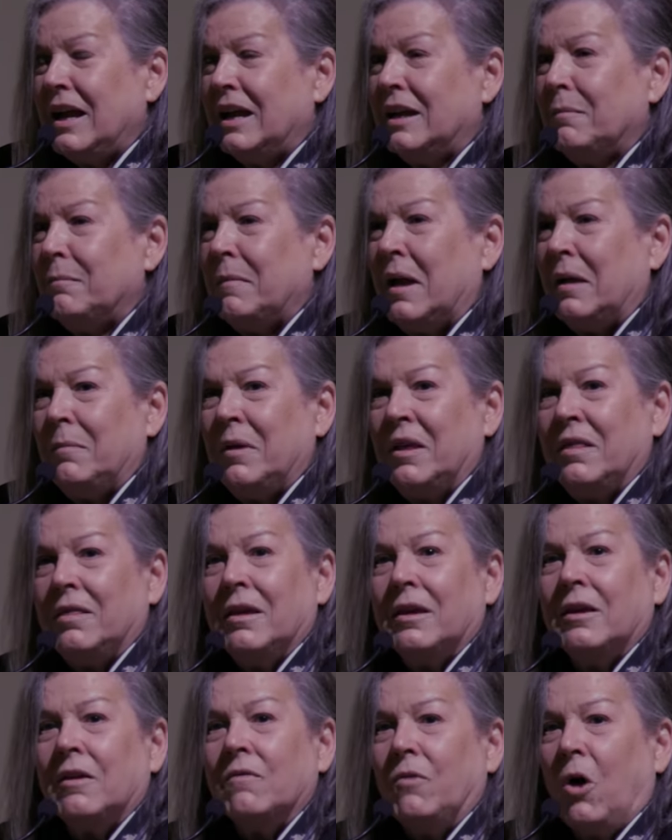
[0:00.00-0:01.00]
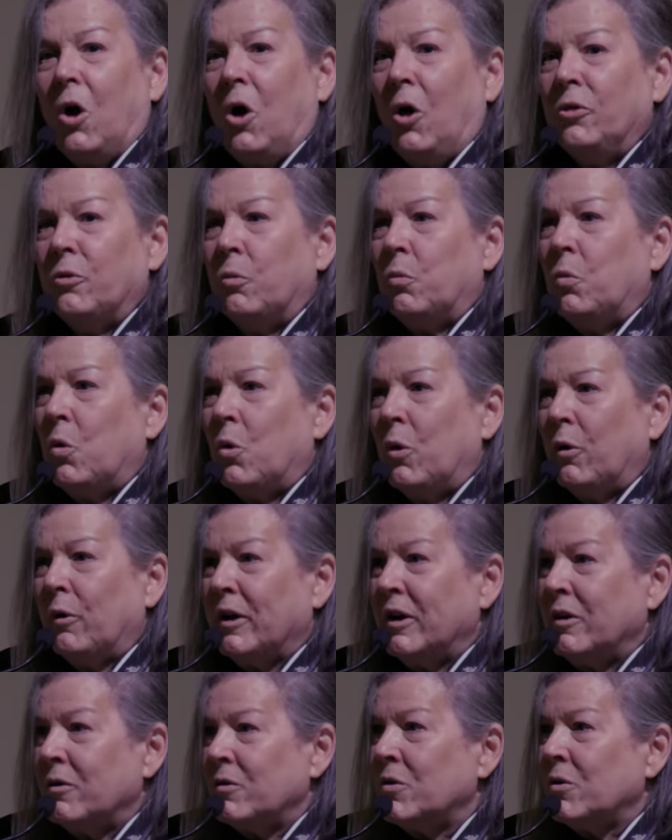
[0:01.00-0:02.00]
And it made me think of all the
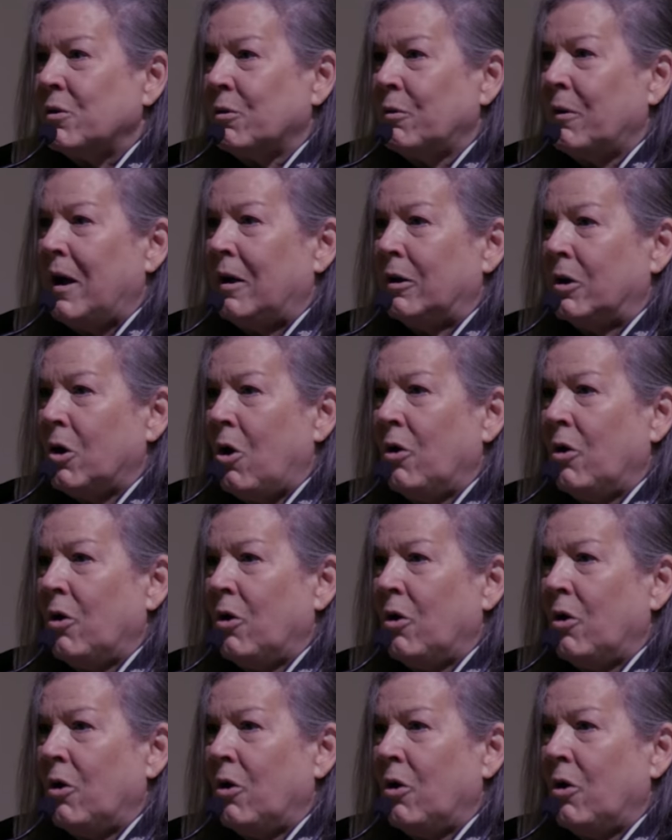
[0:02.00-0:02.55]
warriors throughout